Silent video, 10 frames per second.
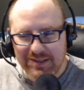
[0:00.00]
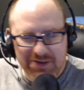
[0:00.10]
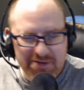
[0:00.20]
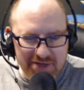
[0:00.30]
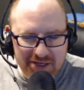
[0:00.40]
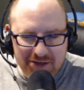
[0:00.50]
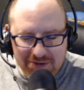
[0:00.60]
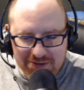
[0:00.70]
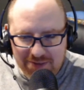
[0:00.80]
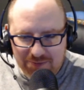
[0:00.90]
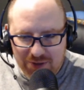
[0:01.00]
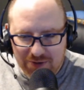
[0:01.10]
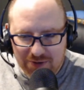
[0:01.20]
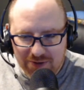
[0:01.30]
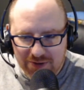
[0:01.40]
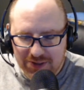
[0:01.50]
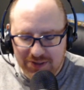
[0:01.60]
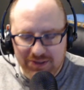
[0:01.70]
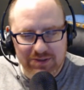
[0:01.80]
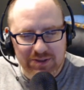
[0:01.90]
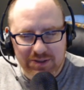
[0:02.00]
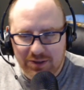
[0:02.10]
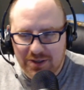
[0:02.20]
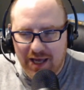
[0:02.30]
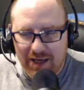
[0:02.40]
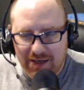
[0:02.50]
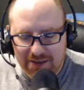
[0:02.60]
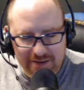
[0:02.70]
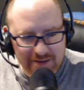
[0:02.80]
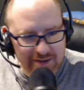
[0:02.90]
do you even need to use a computer or just just look at it.